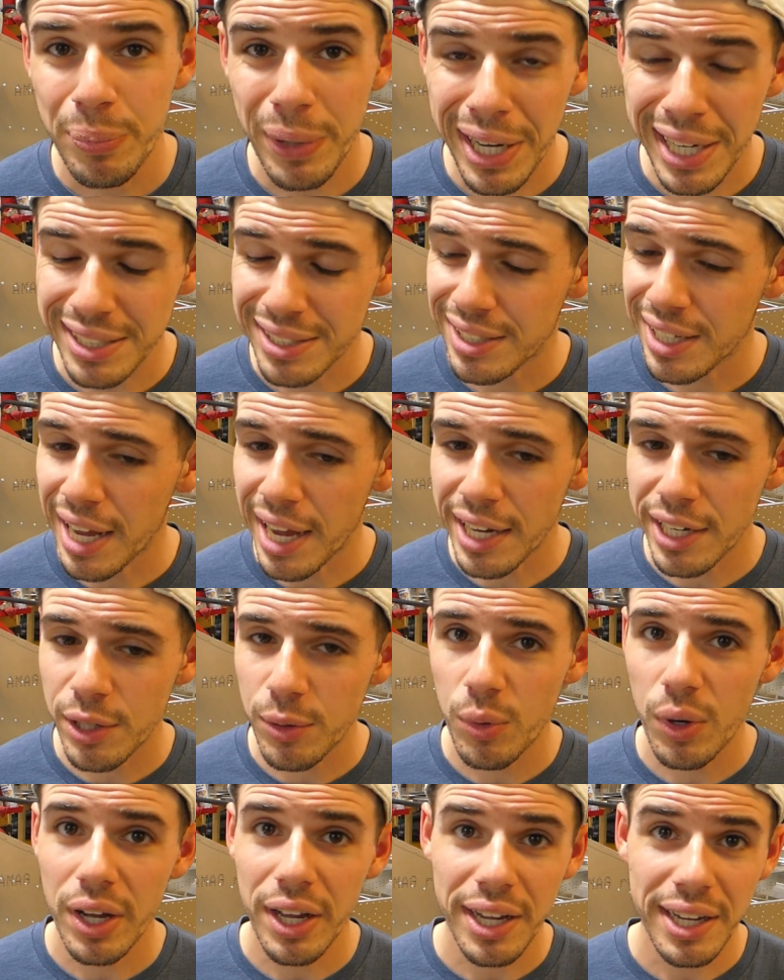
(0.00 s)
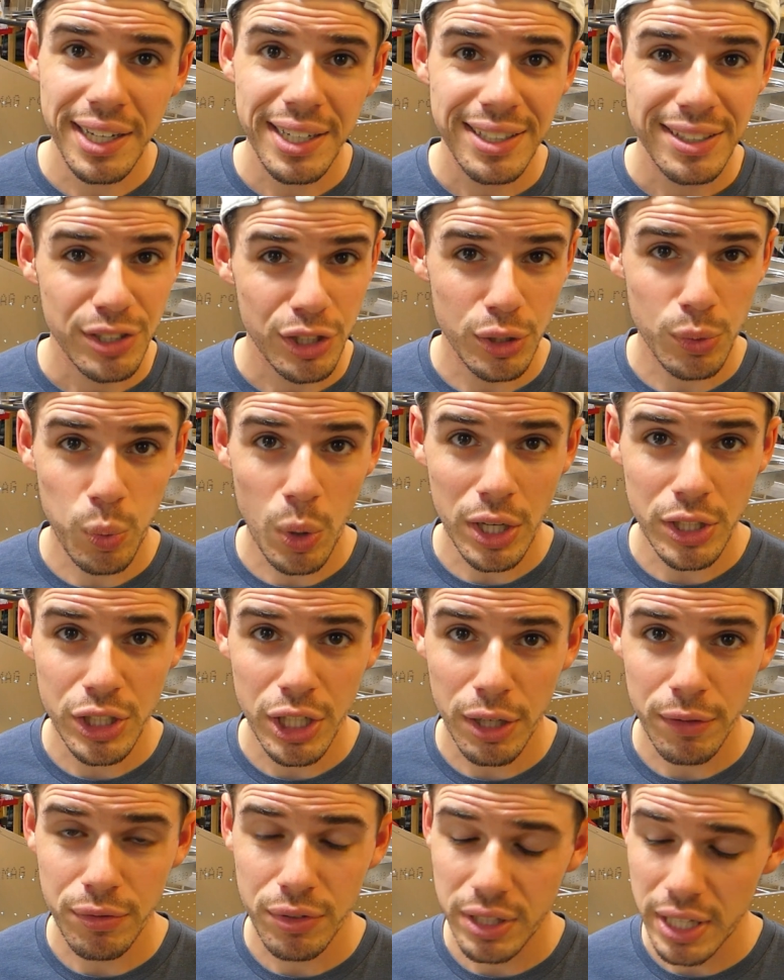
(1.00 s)
But anyway, just watch
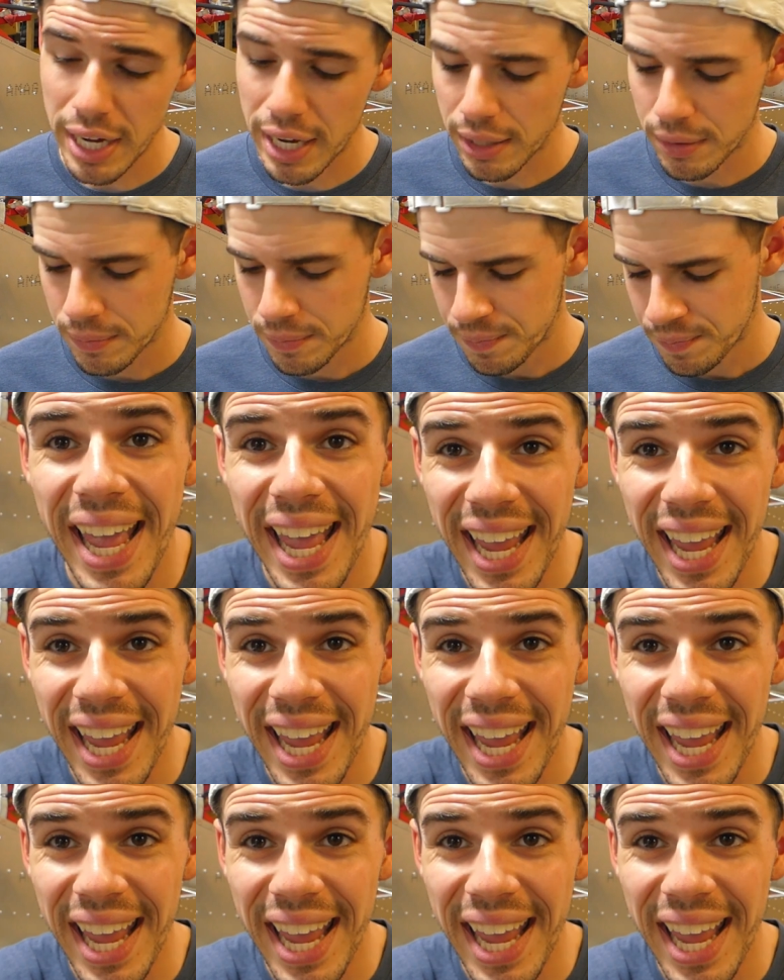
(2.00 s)
out for that